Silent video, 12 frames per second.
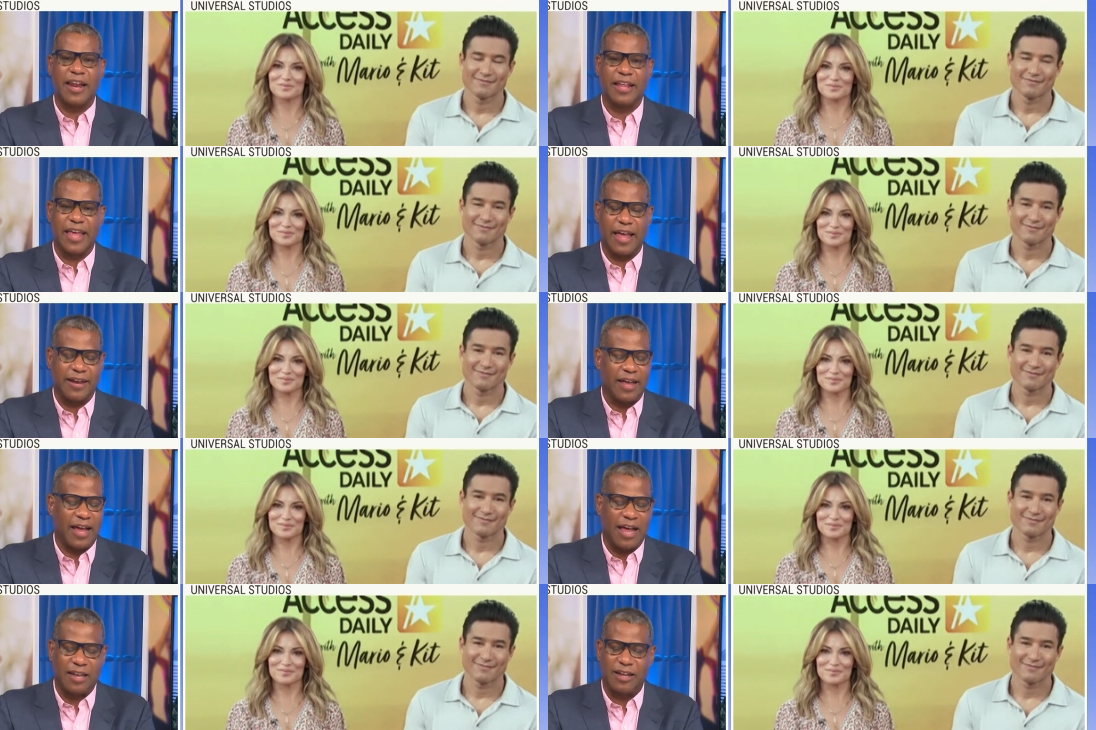Speaker 1: And
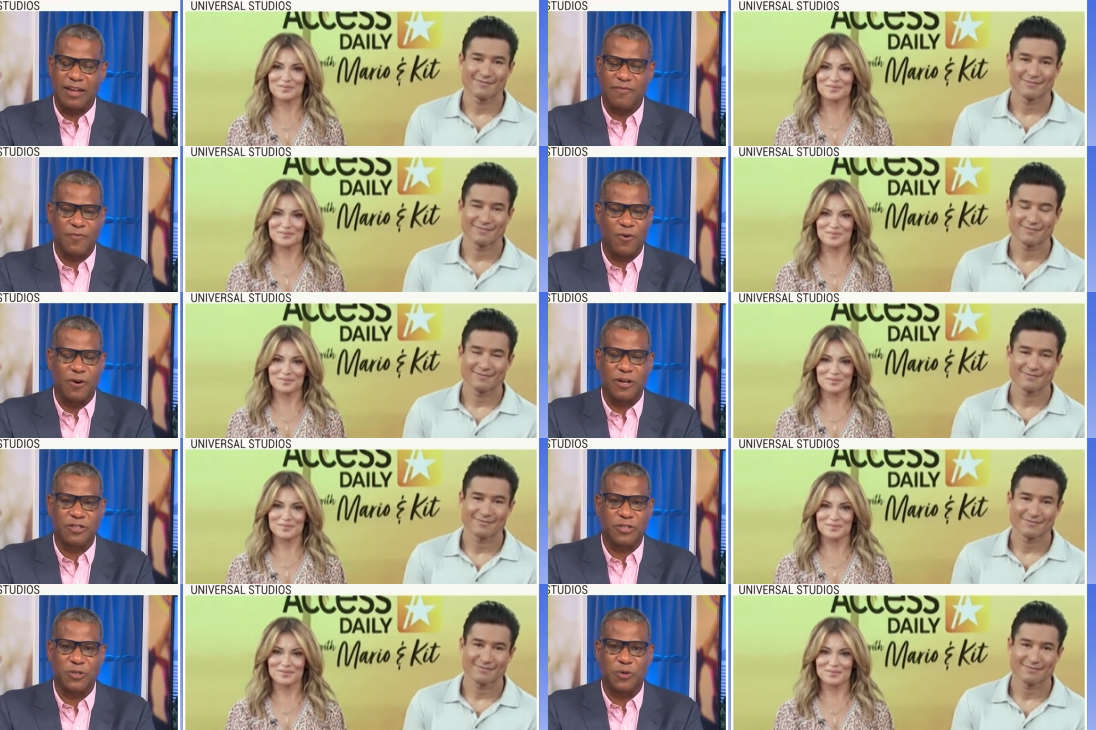again, uh, looking
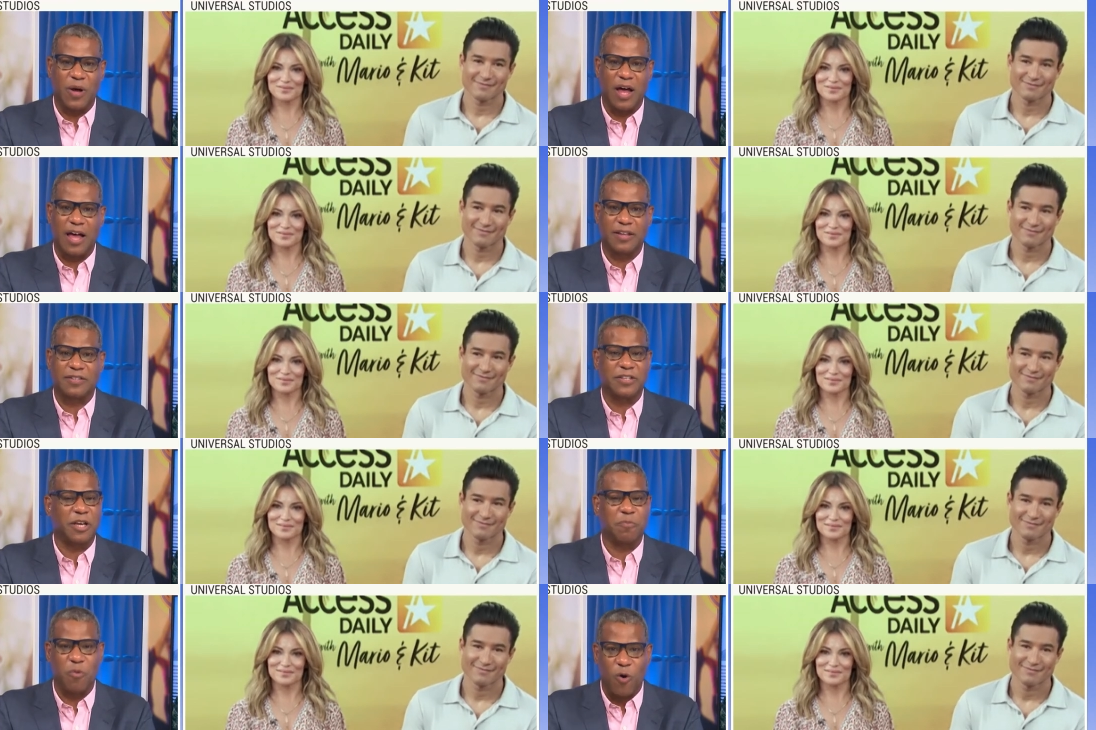forward to uh,
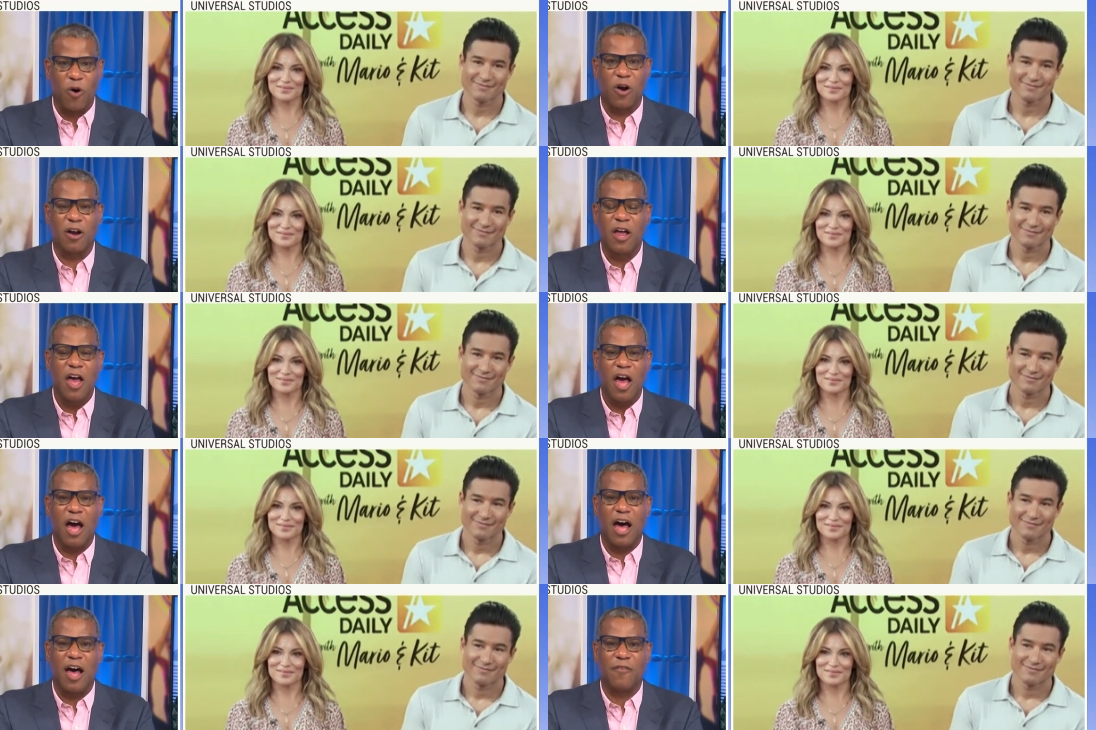seeing more
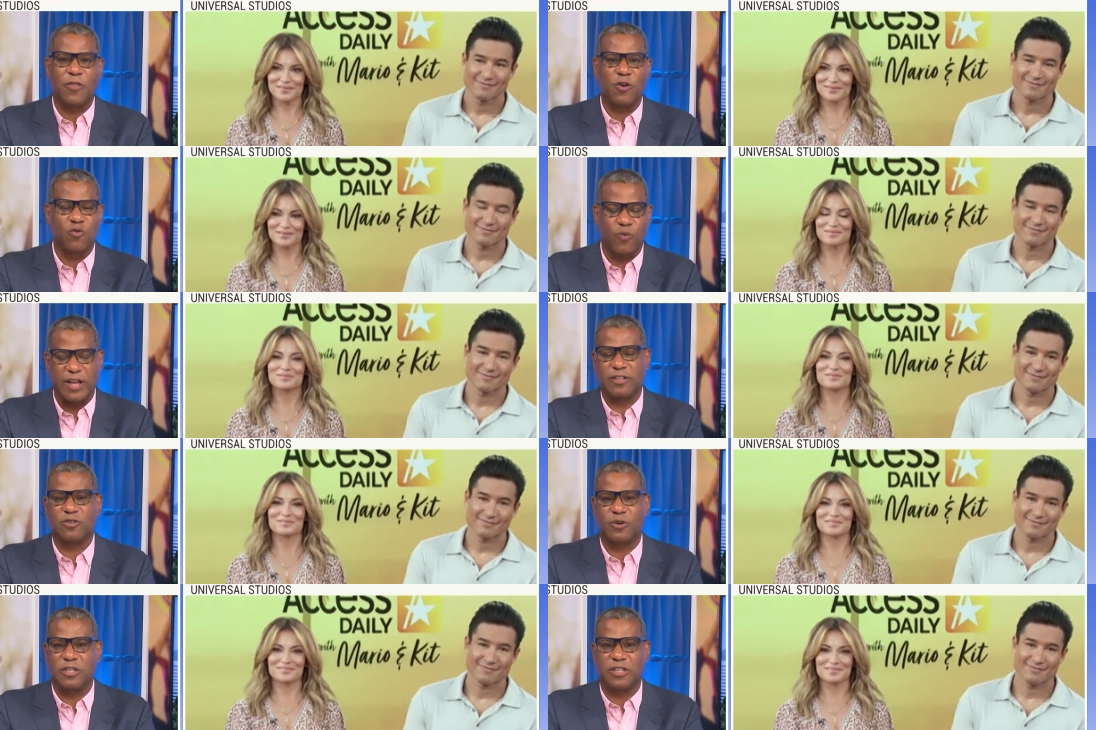of the
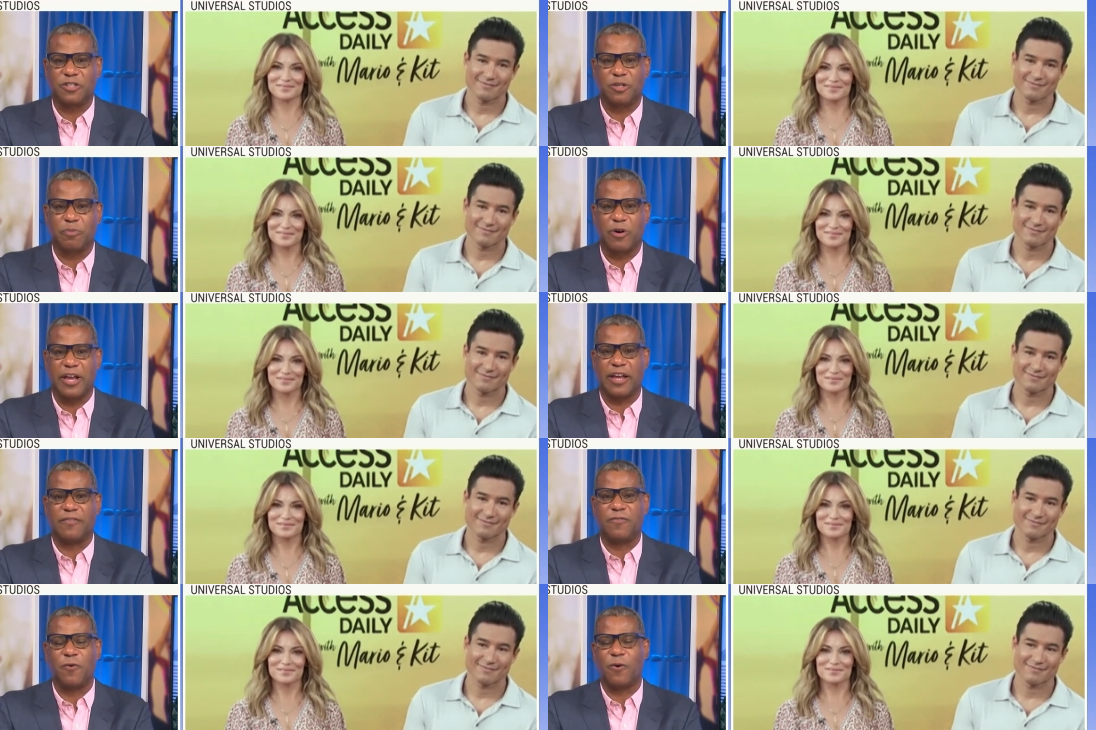great stories that you're
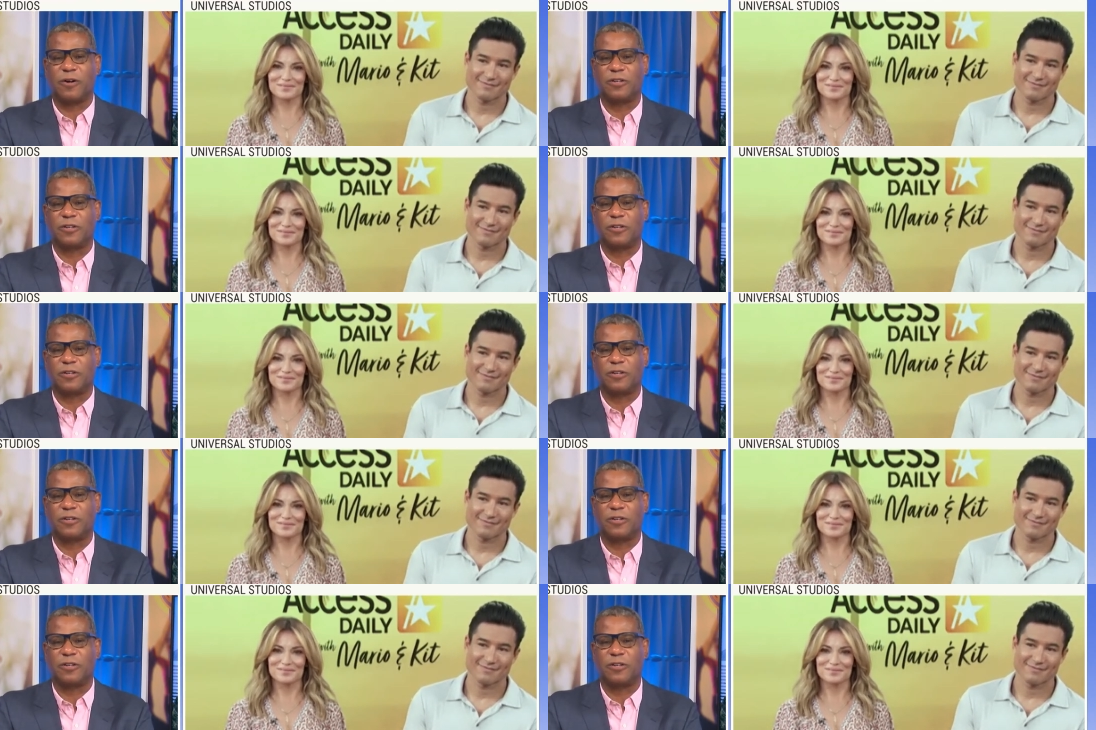bringing